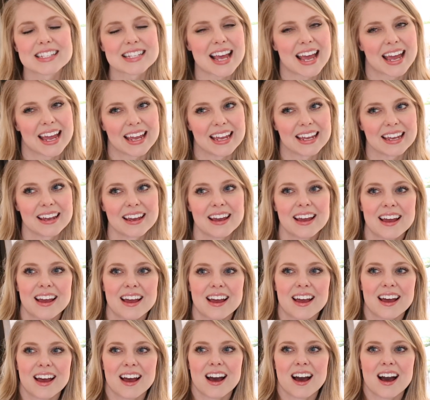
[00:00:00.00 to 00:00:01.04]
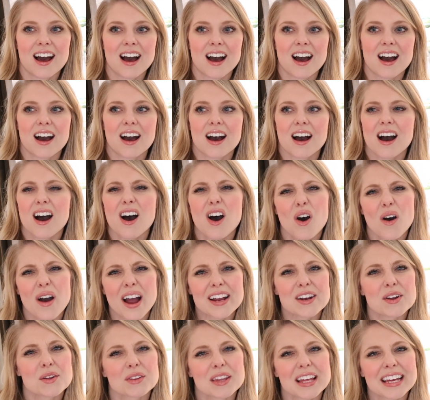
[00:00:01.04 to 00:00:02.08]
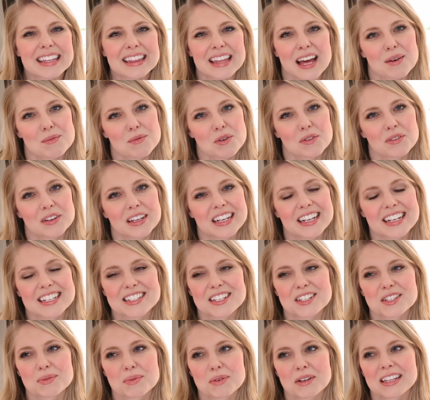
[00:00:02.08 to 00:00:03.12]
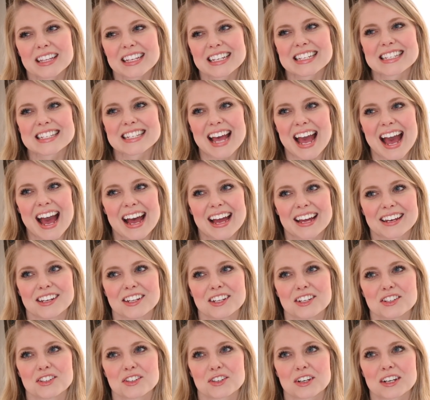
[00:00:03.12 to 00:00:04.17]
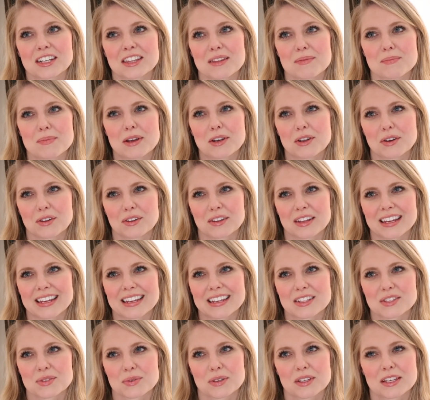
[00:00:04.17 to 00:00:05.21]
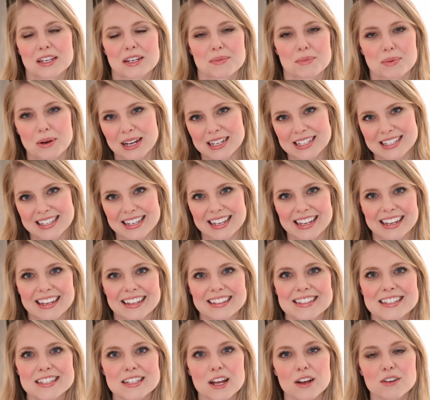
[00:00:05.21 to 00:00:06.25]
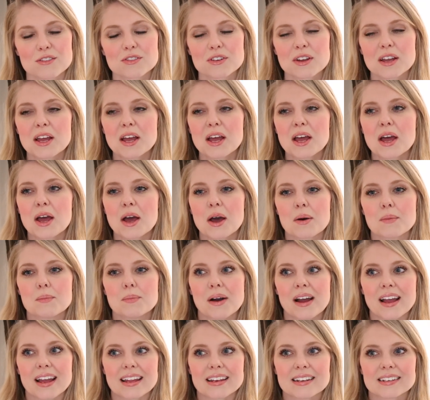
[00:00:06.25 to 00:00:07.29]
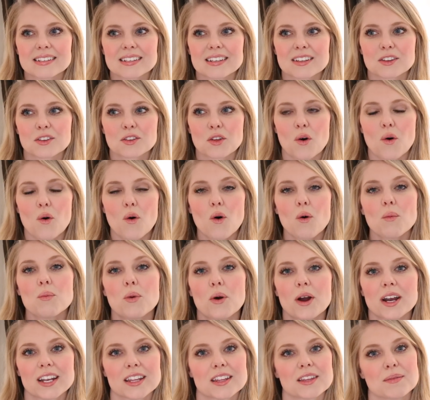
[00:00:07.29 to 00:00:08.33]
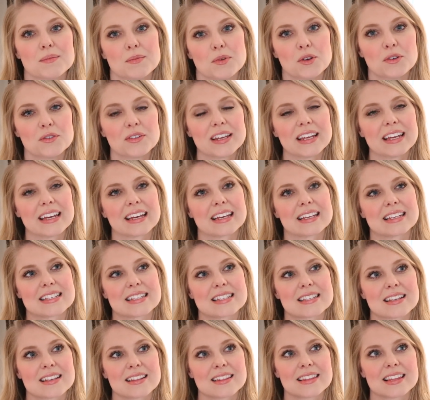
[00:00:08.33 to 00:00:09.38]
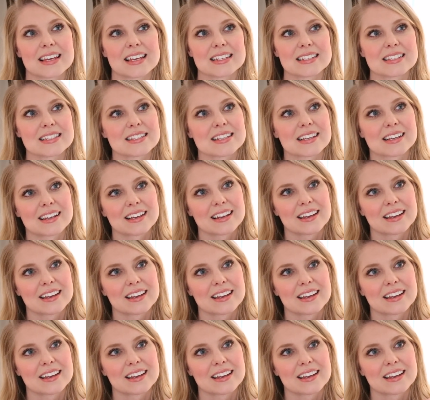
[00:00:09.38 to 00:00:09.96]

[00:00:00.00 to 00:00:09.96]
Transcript: say, oh, I don't like that movie because it's really sad during the middle, like it's really depressing and stuff. But the whole point of the movie is this